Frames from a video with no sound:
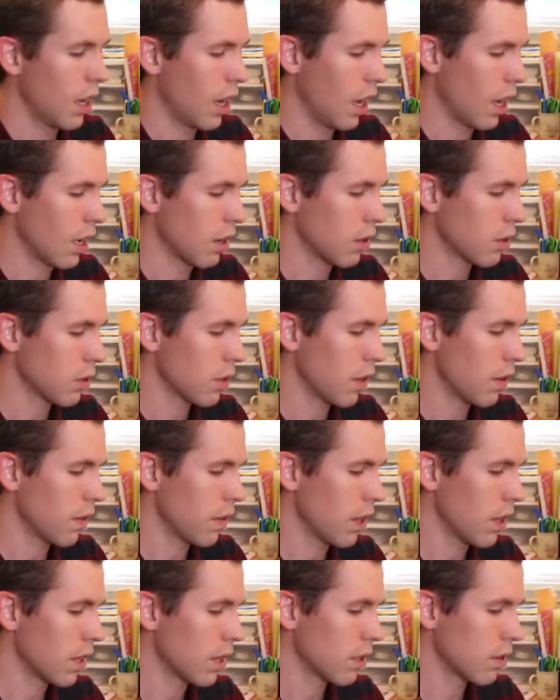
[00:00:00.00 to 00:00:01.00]
and also
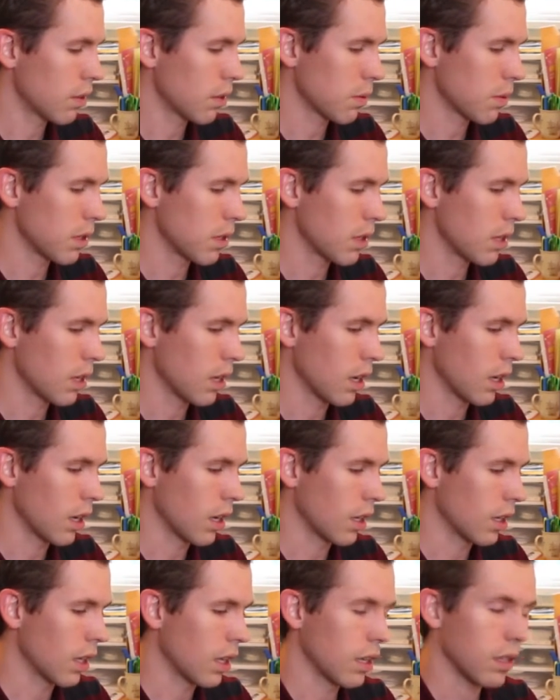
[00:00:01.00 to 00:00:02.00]
in the description
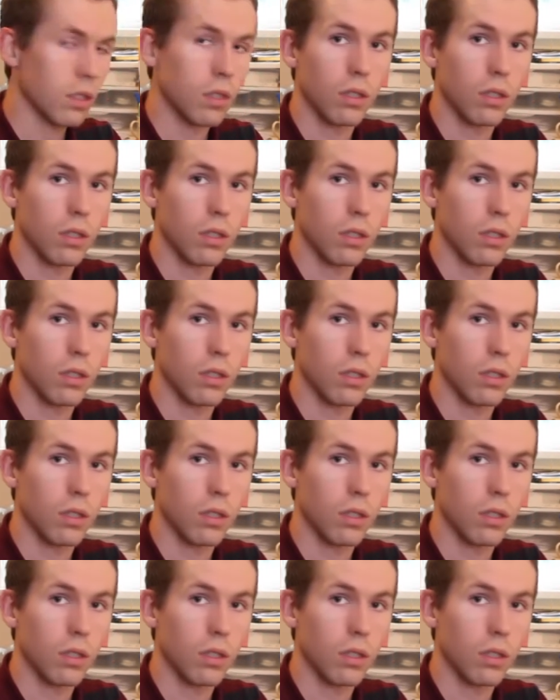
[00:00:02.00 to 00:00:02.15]
a link